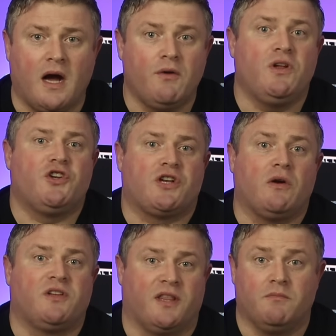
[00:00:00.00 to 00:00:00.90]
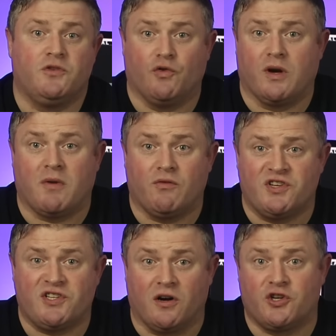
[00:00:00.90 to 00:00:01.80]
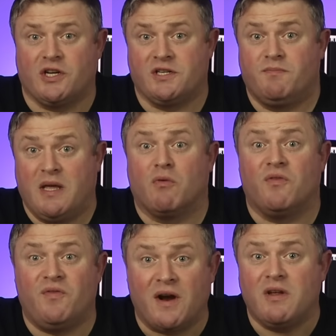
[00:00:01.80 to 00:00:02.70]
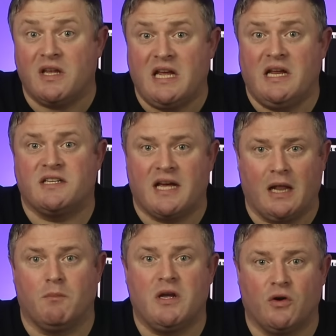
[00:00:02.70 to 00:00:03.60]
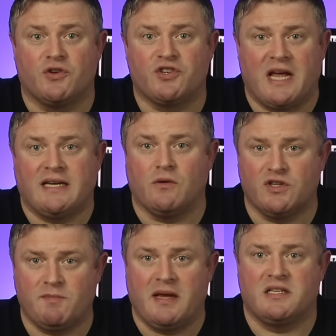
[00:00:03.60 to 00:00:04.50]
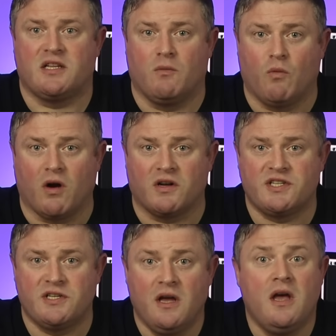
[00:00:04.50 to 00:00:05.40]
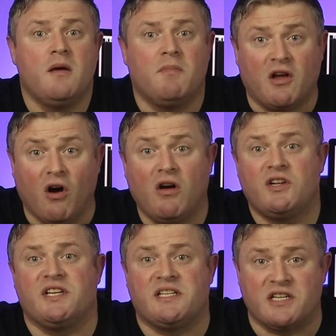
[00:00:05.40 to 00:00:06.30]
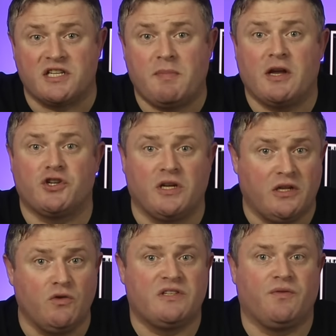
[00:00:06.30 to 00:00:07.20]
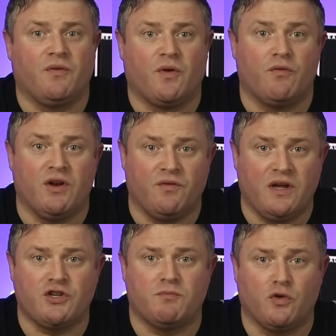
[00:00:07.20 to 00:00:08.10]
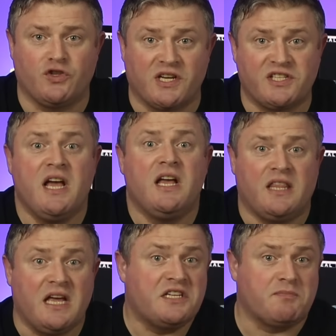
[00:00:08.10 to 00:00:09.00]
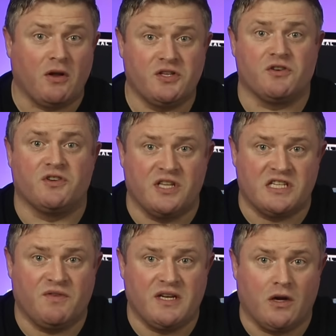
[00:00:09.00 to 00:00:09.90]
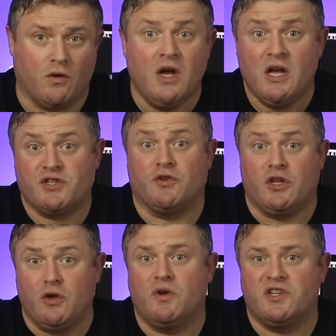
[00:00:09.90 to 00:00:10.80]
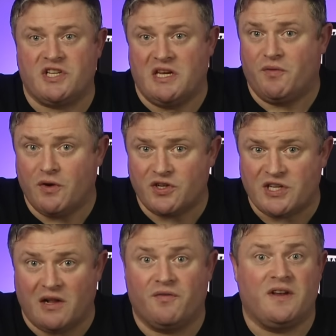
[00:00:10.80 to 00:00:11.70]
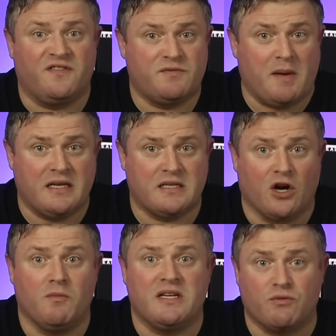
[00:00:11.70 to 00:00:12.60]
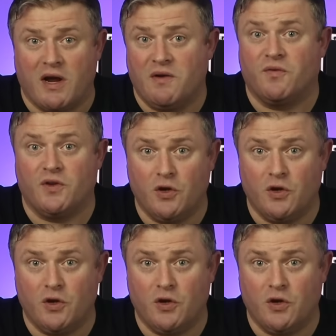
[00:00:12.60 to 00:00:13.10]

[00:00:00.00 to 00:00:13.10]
I reached out to them during my research, and they were very keen to help me understand how Spacetherm works. Because it's especially useful for renovation projects, they sponsored this video so that you can see for yourself if Spacetherm is right for